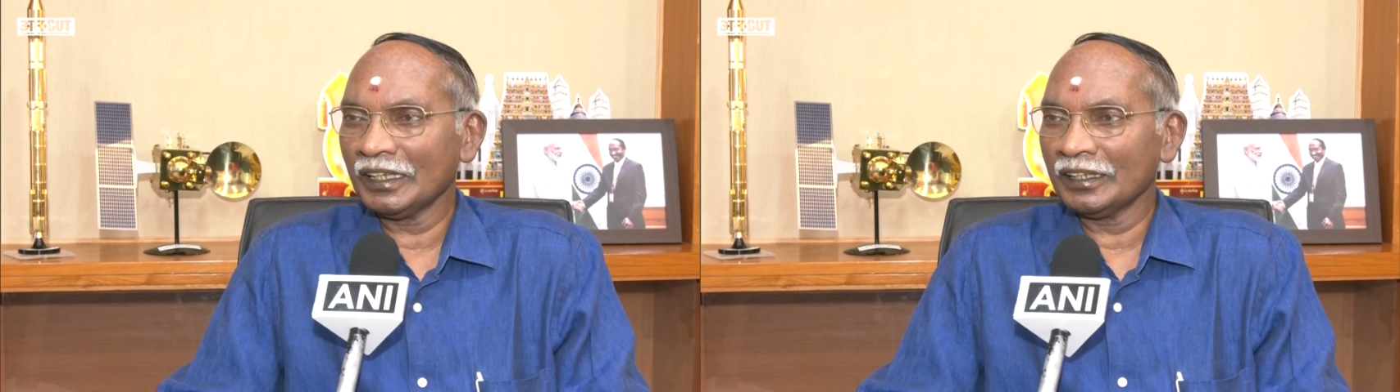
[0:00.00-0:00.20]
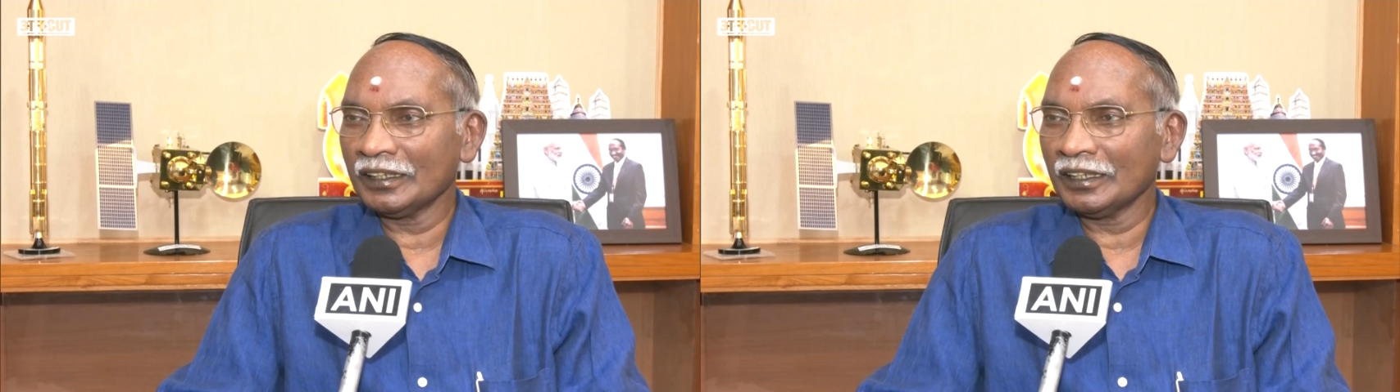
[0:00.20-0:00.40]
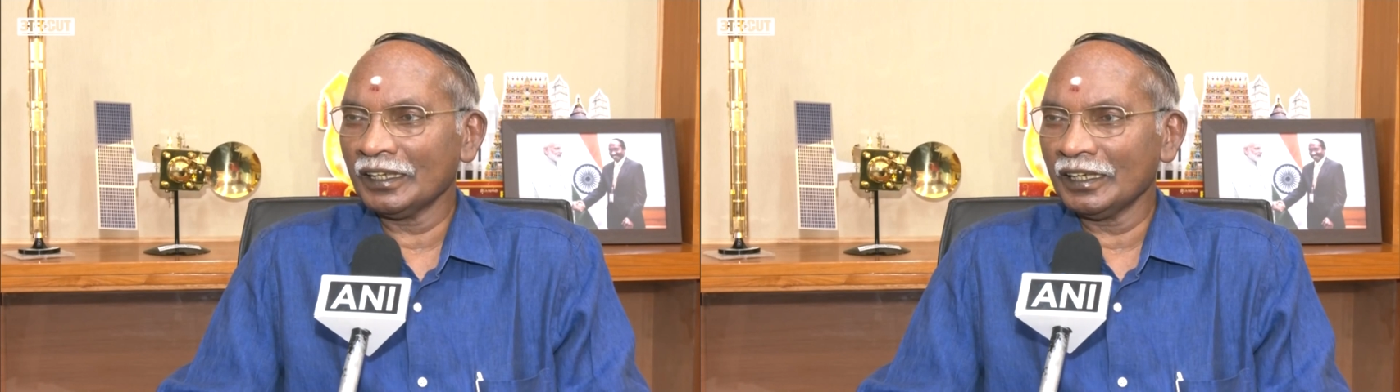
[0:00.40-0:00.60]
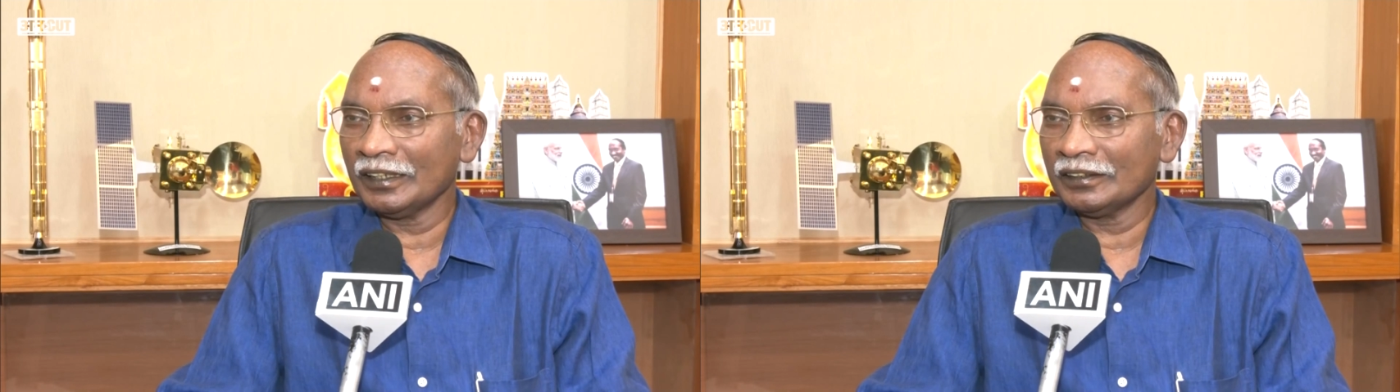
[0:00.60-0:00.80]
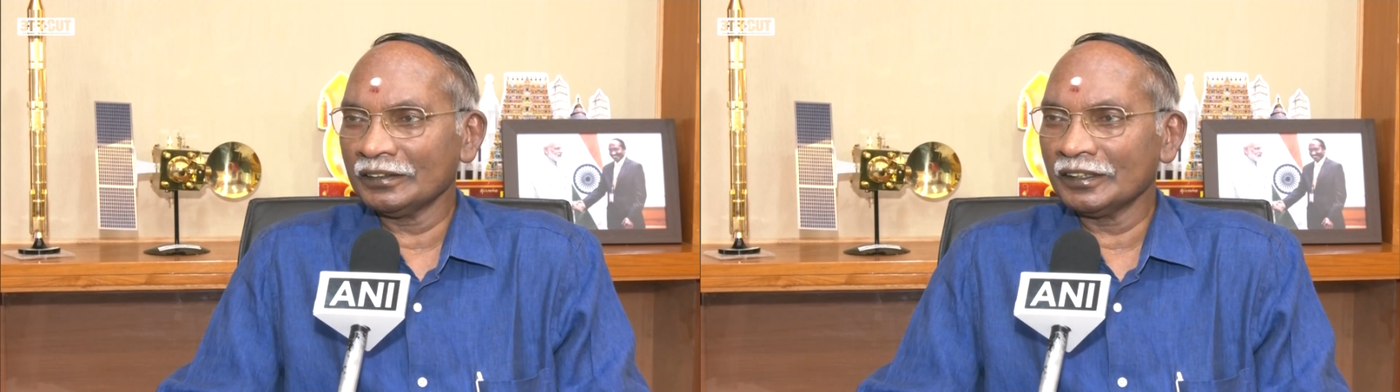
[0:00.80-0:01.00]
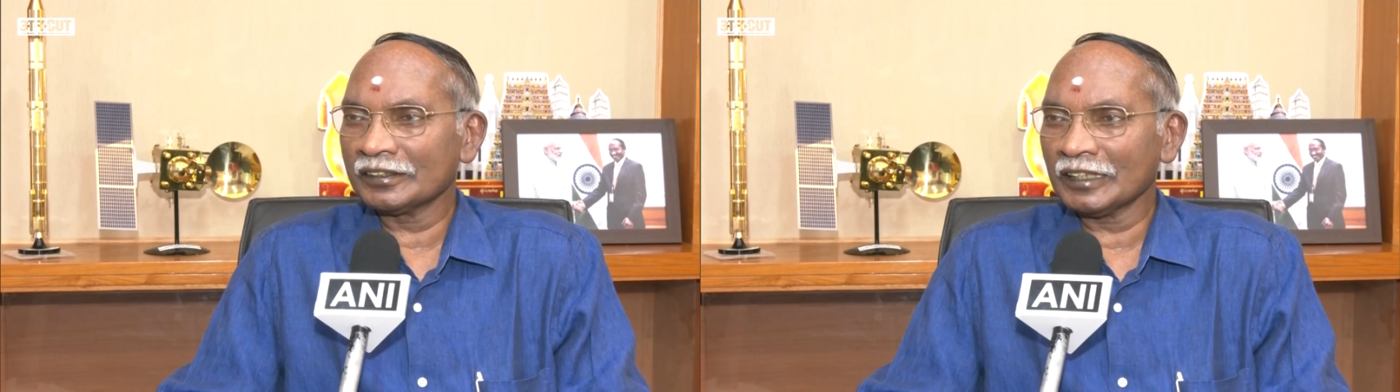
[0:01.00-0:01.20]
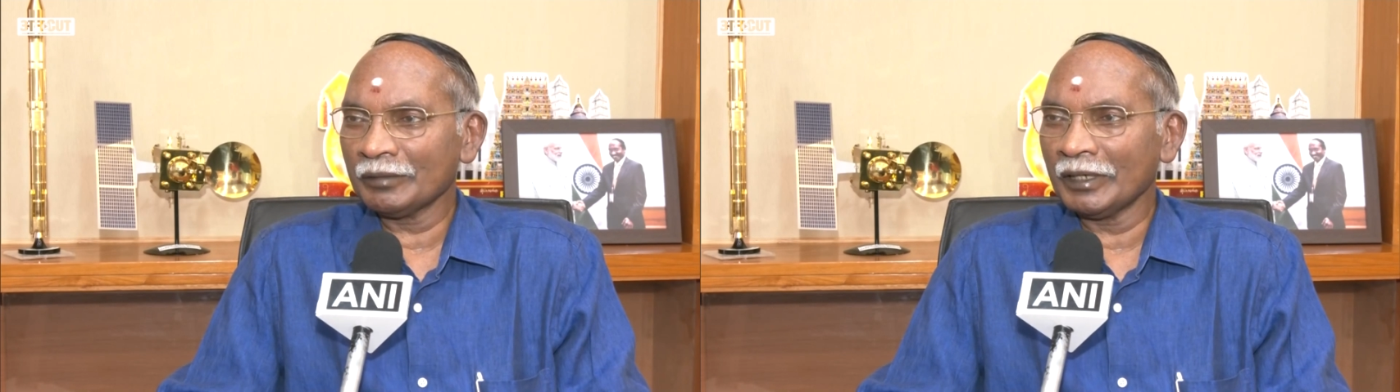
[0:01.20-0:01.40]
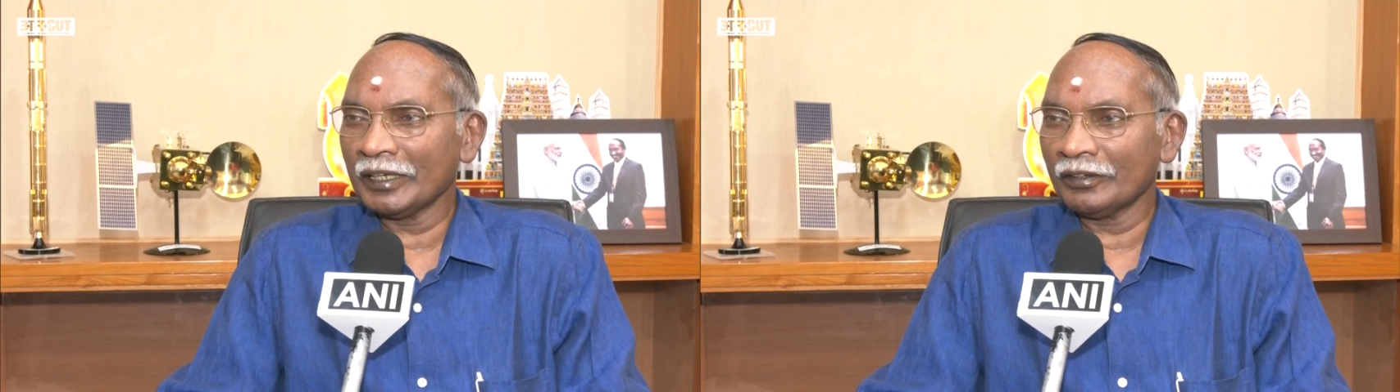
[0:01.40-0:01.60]
And this
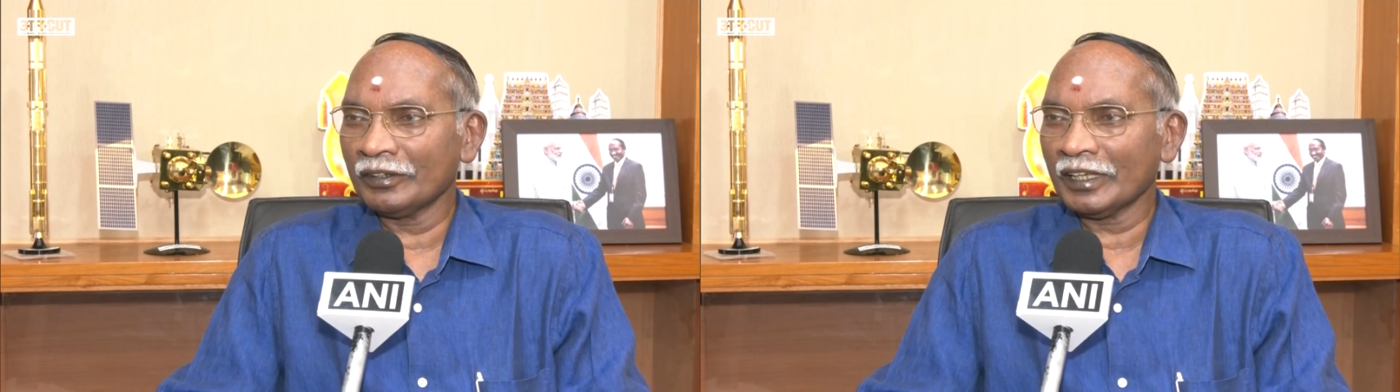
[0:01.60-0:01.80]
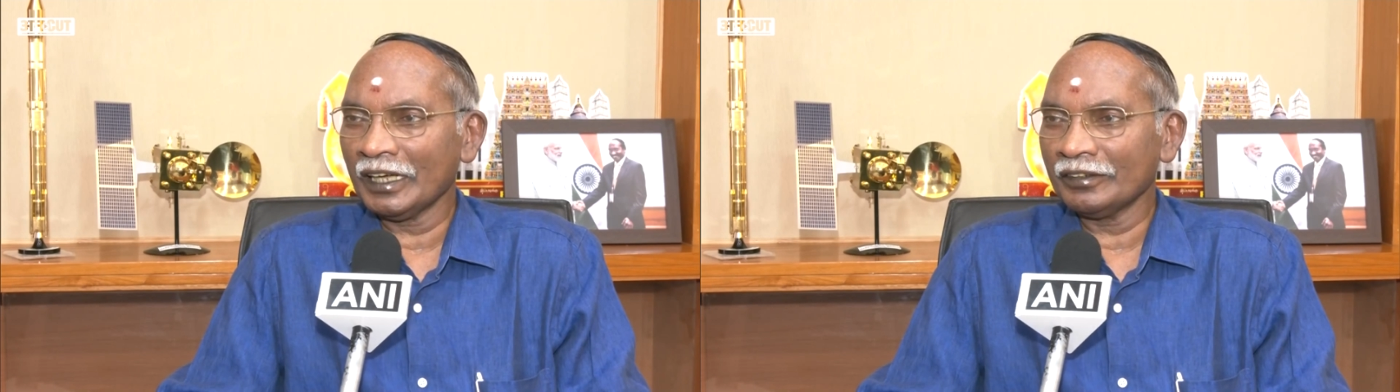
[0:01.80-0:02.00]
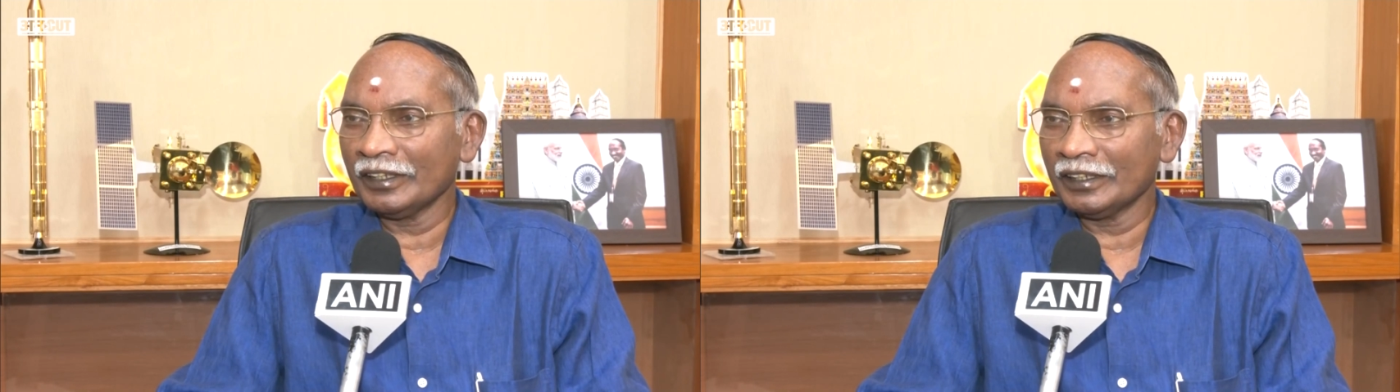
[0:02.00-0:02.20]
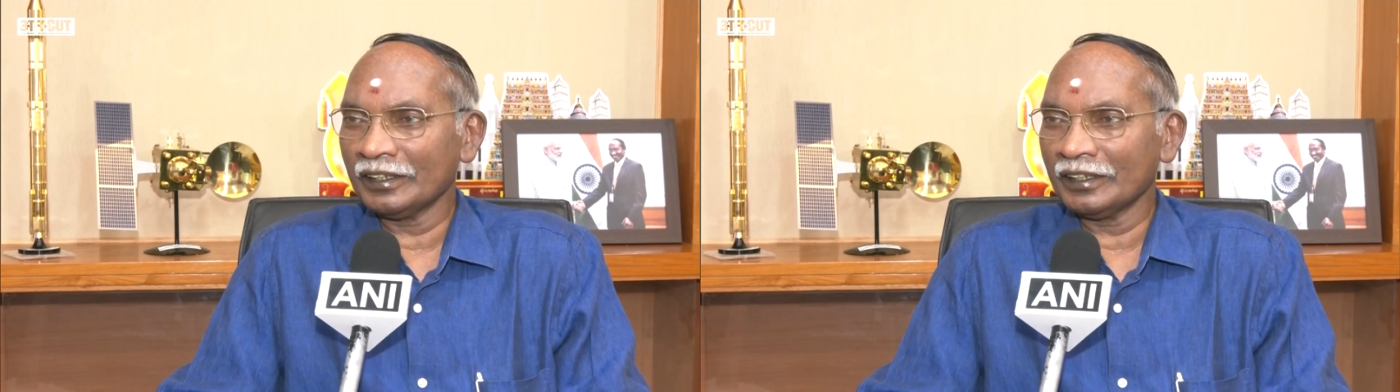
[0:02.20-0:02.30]
time I don't have